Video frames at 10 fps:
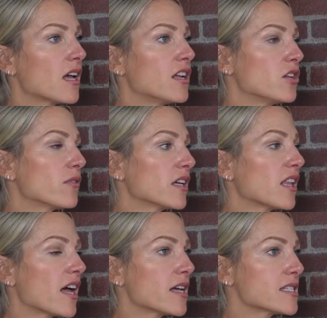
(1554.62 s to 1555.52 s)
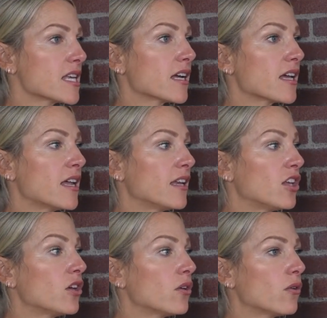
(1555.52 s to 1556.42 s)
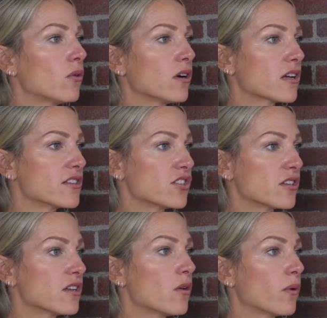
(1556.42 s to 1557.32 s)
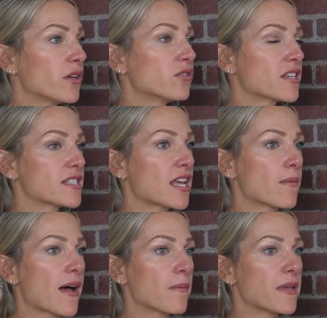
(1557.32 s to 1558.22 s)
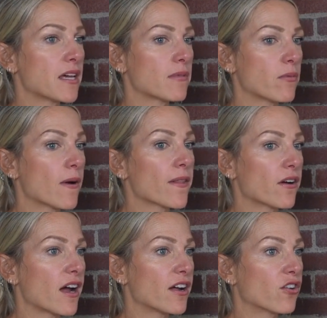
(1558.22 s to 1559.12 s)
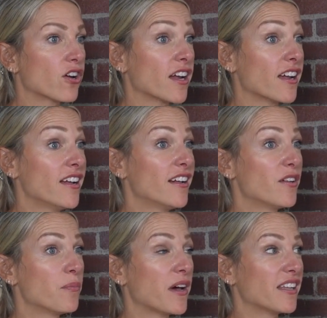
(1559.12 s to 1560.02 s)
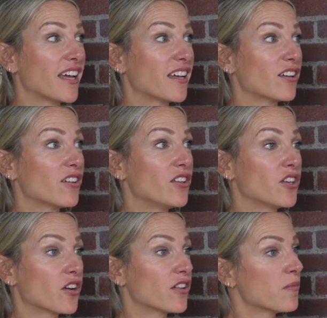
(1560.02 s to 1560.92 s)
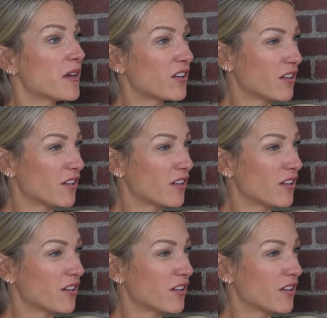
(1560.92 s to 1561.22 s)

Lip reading: And you realize, like, and you, because what you just said about me and my brother, I agree. But like, you're in the middle of